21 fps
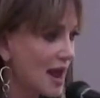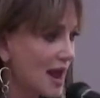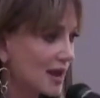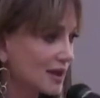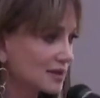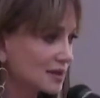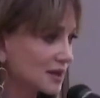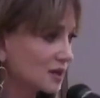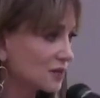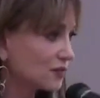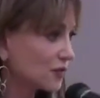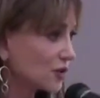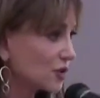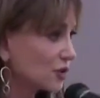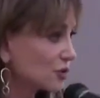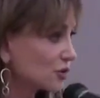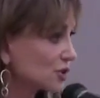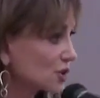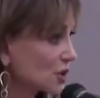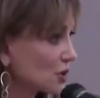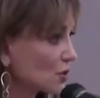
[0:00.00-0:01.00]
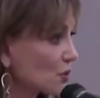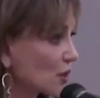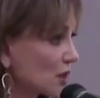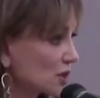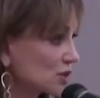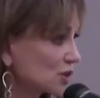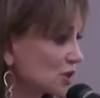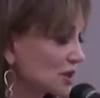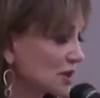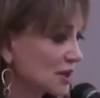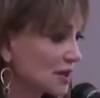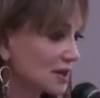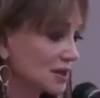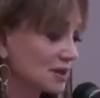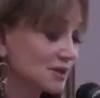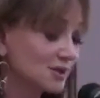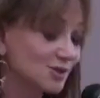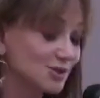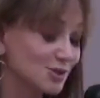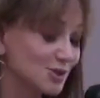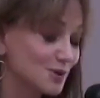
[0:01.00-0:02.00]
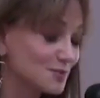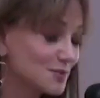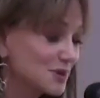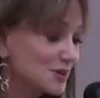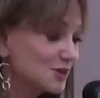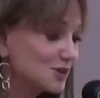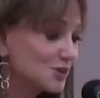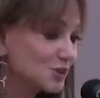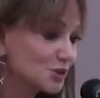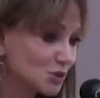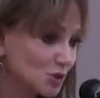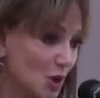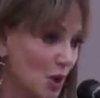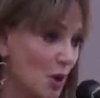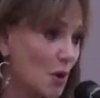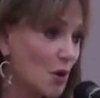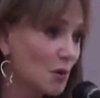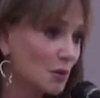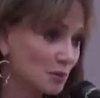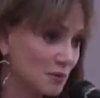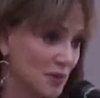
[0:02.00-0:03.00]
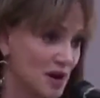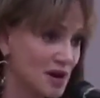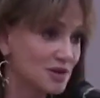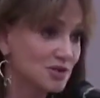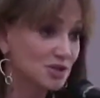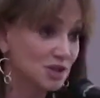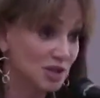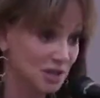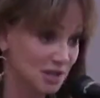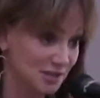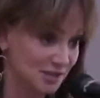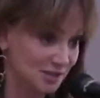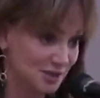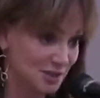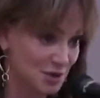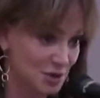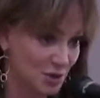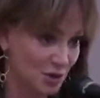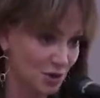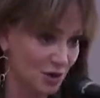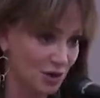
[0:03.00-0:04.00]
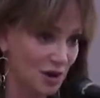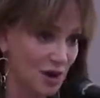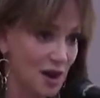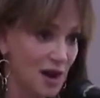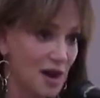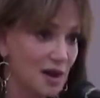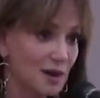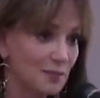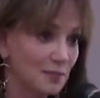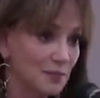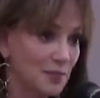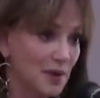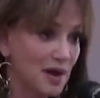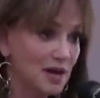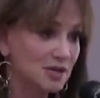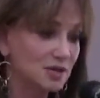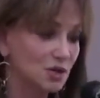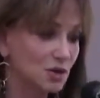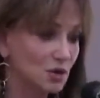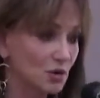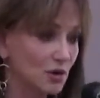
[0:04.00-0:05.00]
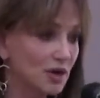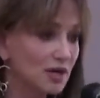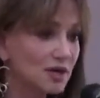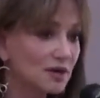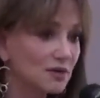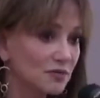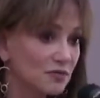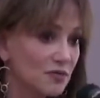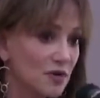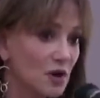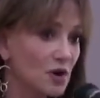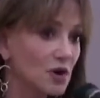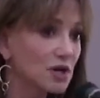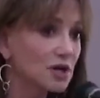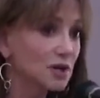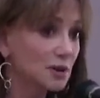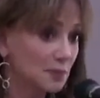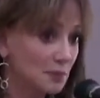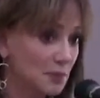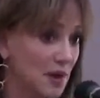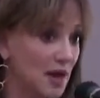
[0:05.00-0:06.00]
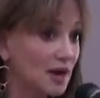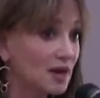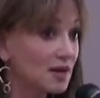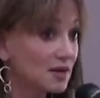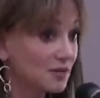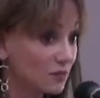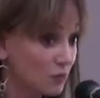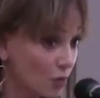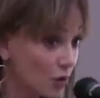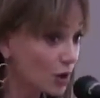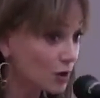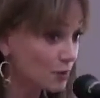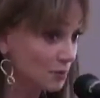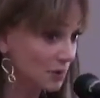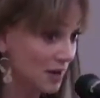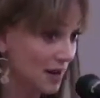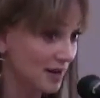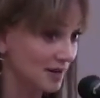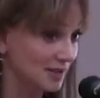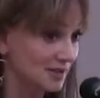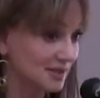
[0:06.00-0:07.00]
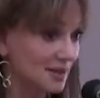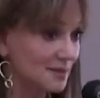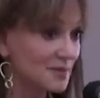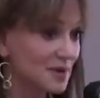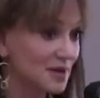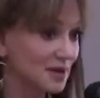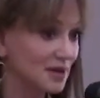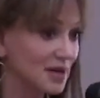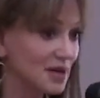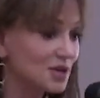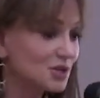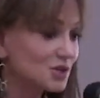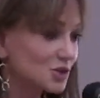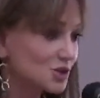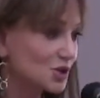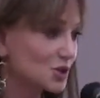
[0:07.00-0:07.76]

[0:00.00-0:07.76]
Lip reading: I think for your generation, it should be so much easier. But you're in a very competitive workplace. I mean, each